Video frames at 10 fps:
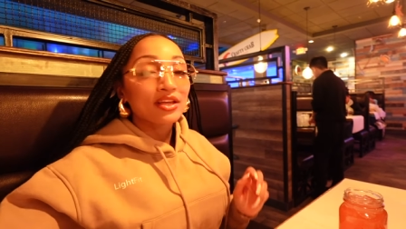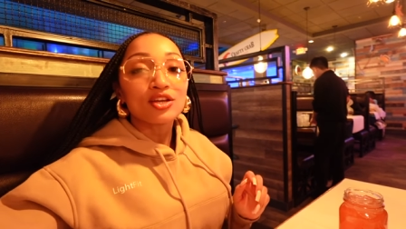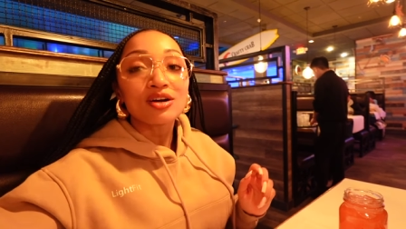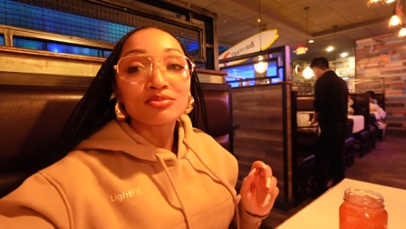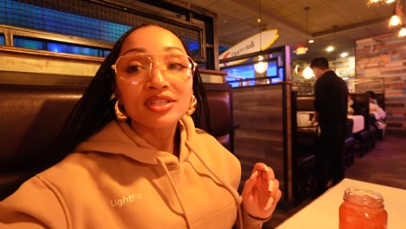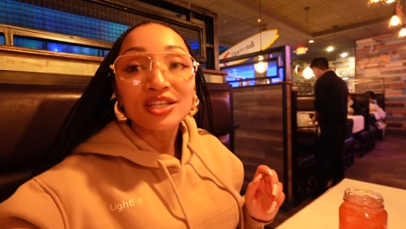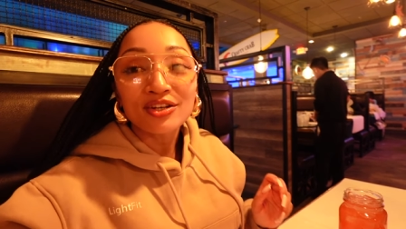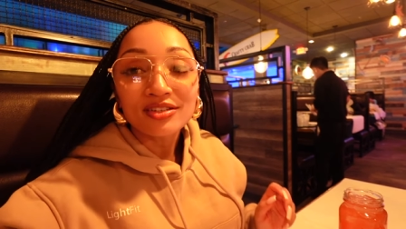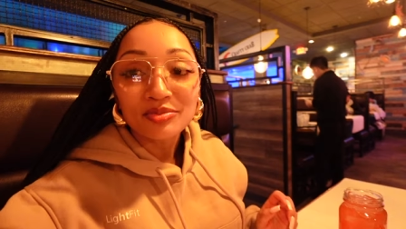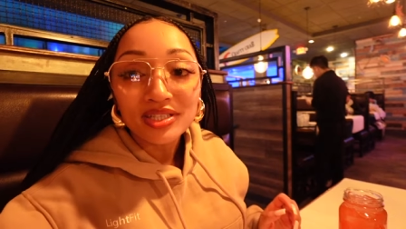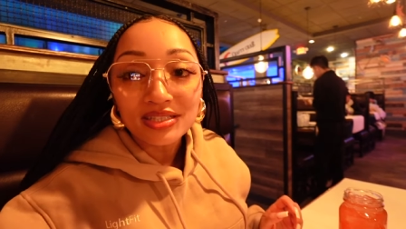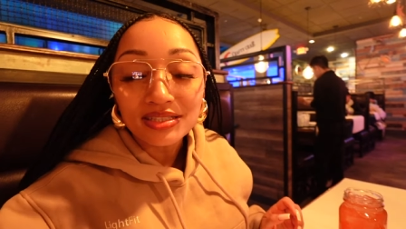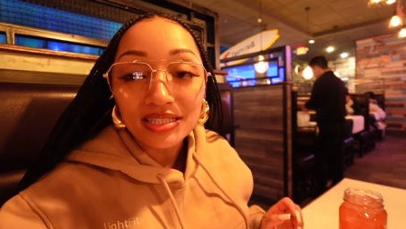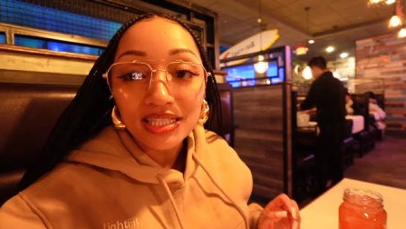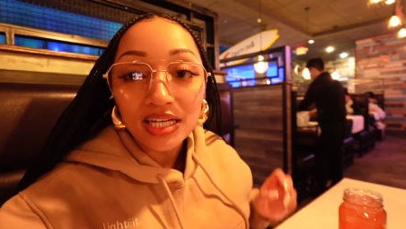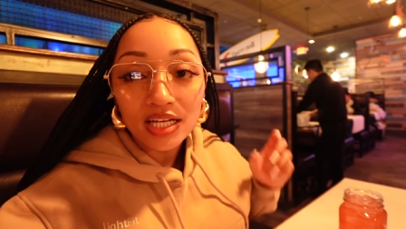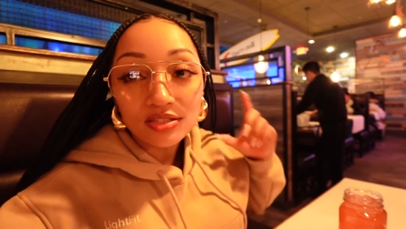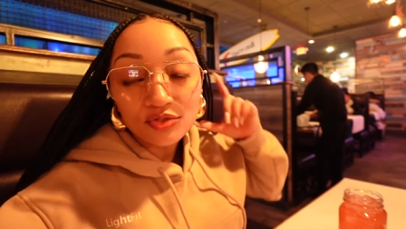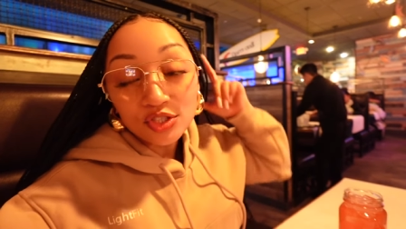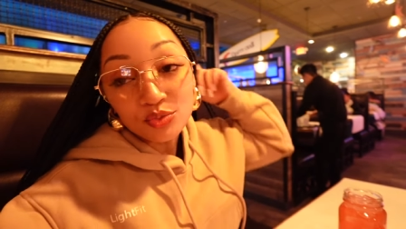Y'all, Brittany irked because he didn't ask
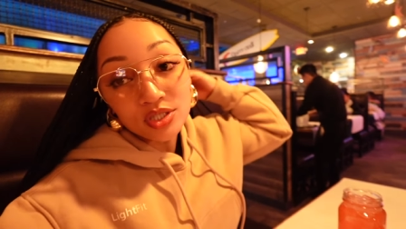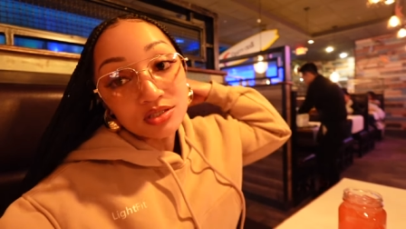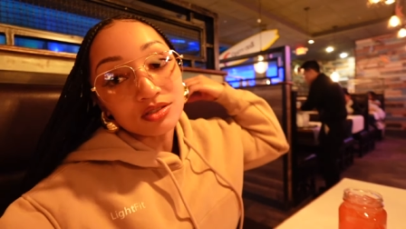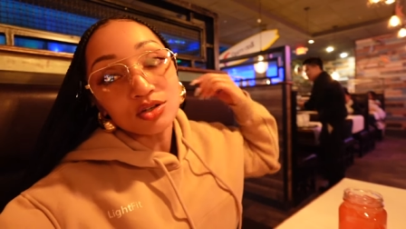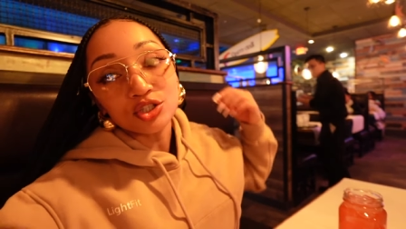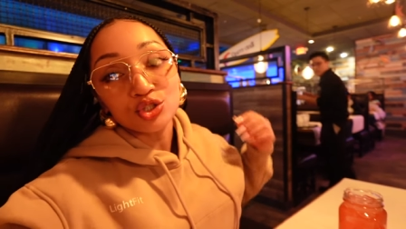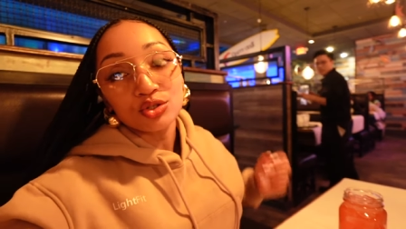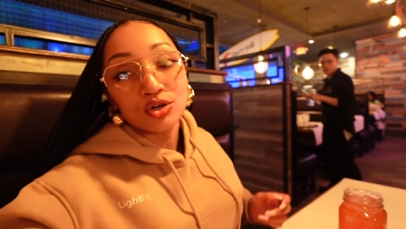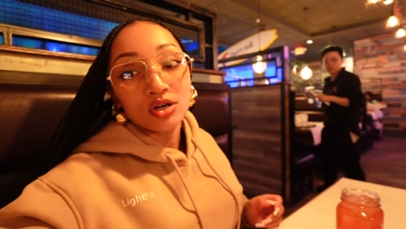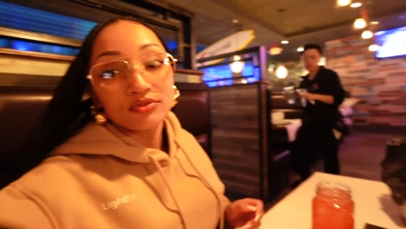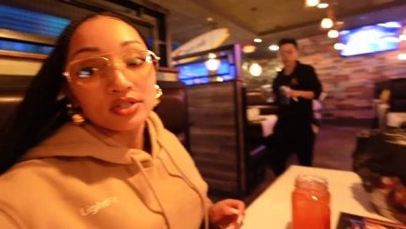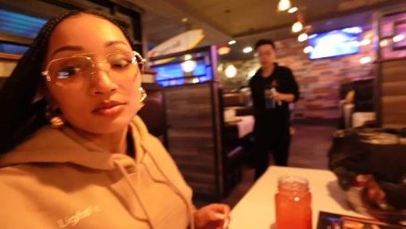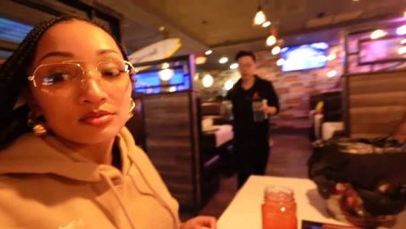her if she wanted salt or sugar on her brown.